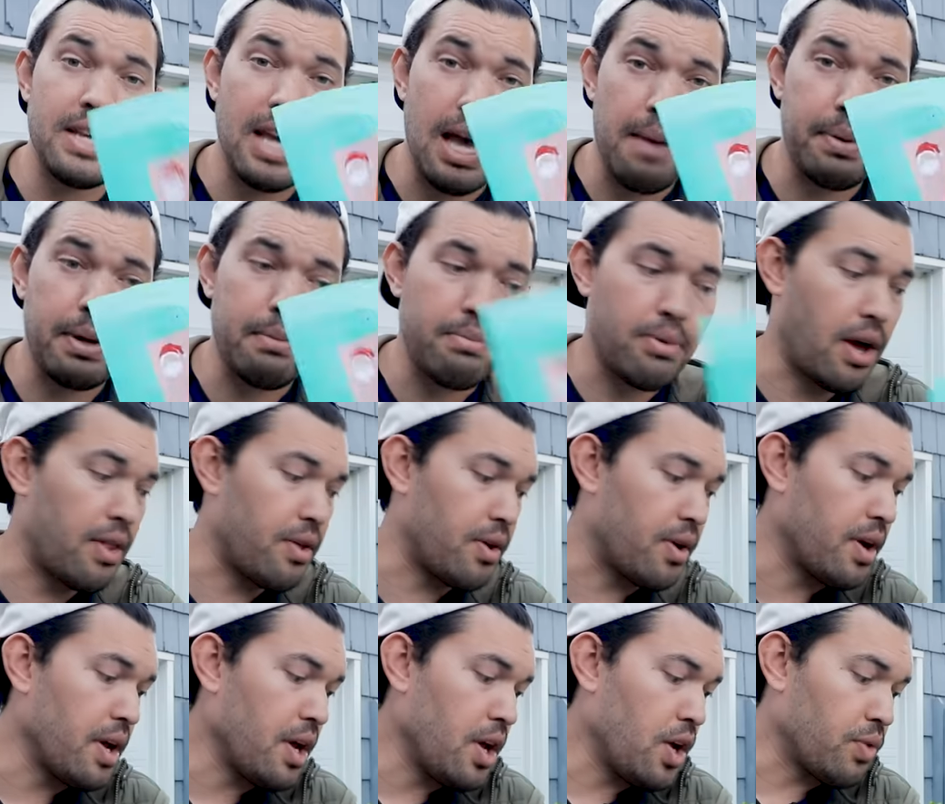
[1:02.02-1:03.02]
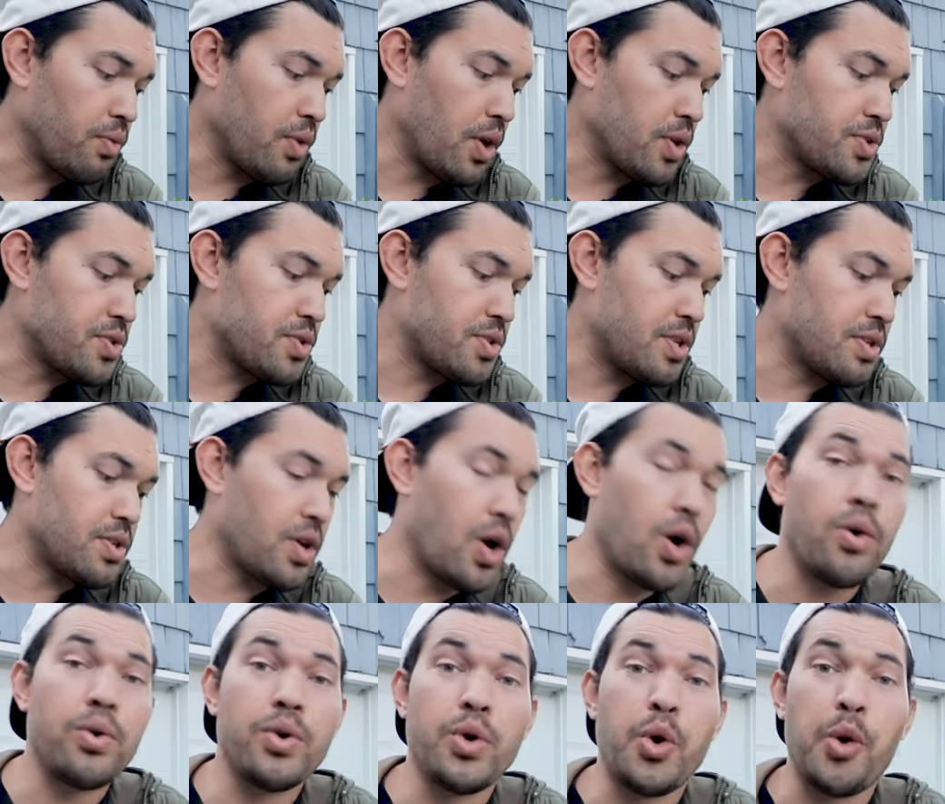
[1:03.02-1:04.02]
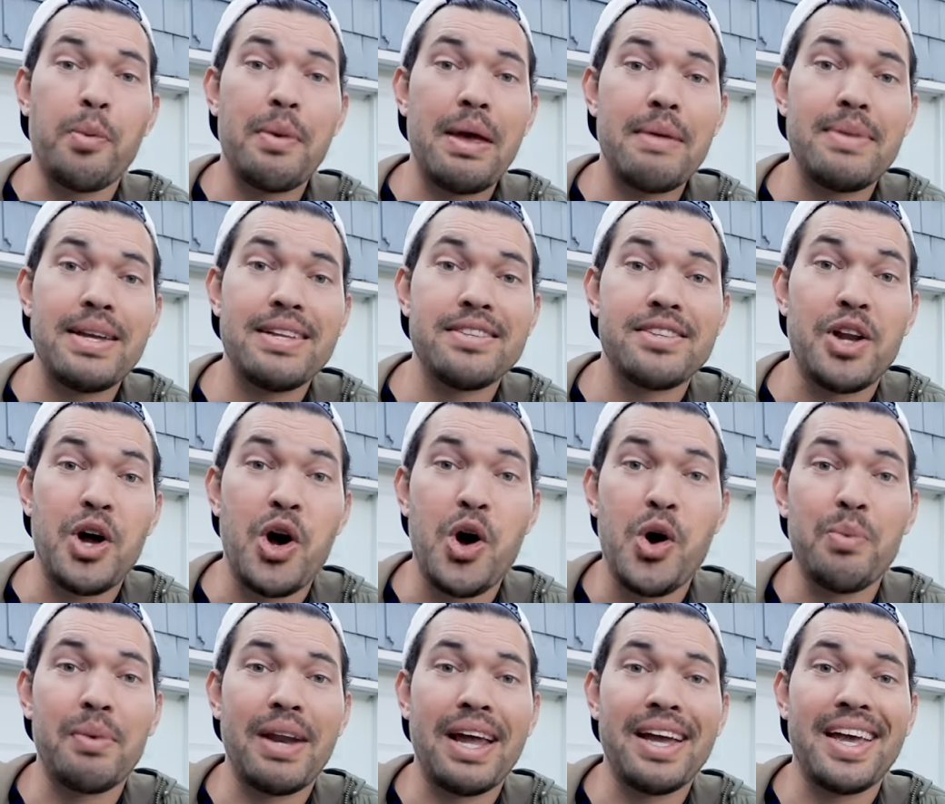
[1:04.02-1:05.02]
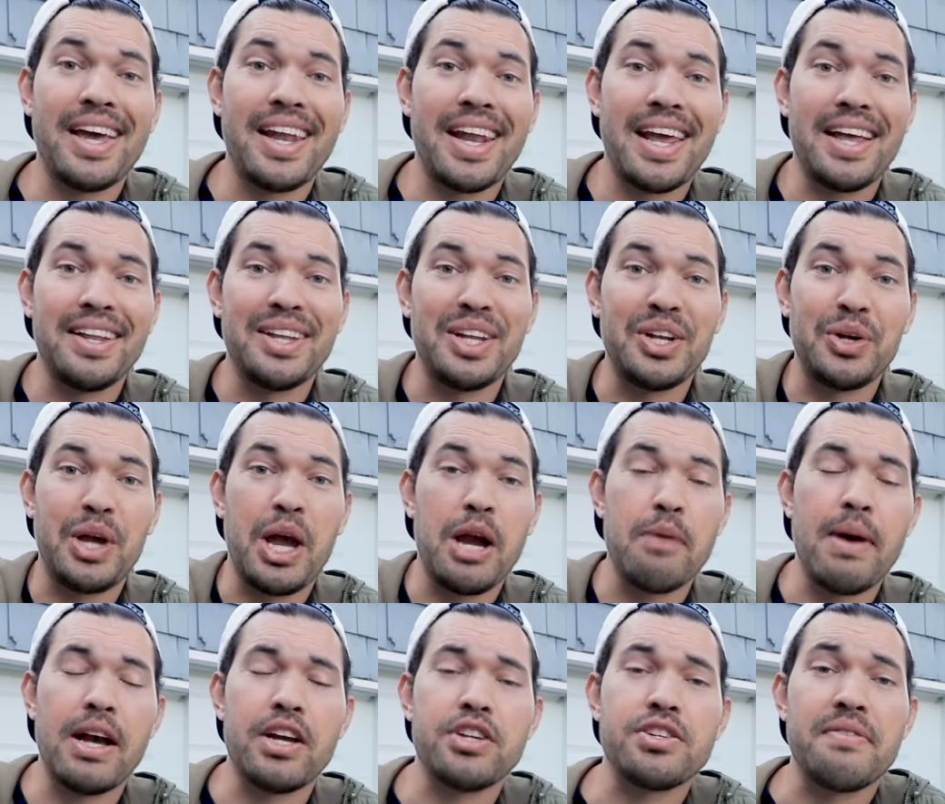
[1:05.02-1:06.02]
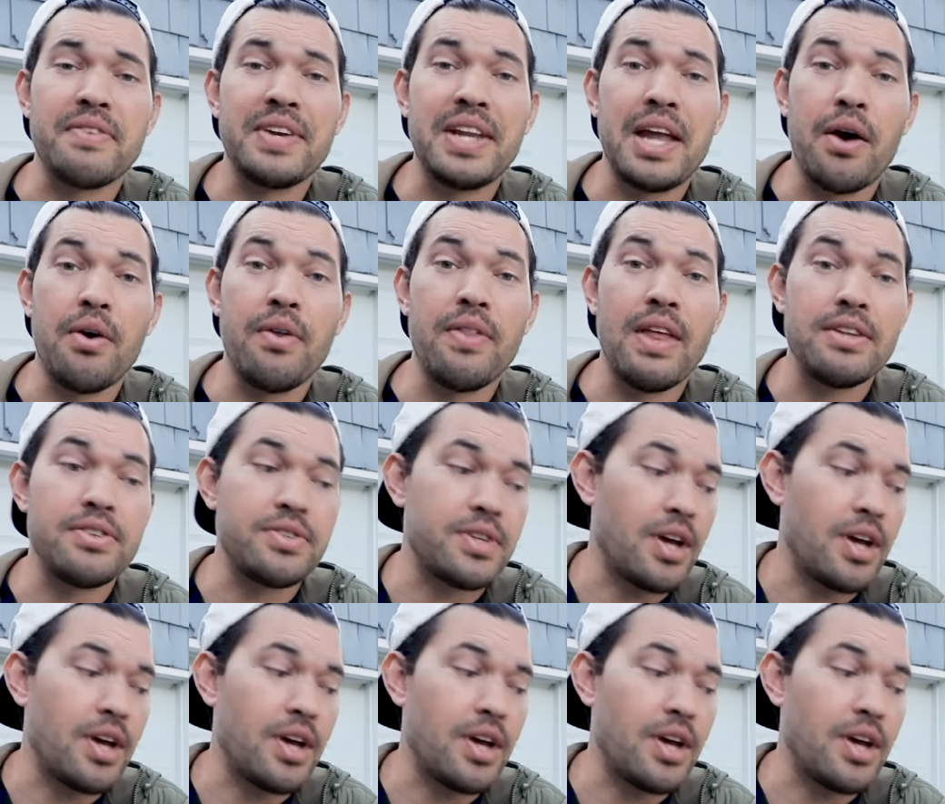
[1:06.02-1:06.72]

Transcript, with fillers: The Epic brother roasts his own gourmet beans at home, and I get a little care package every now and then.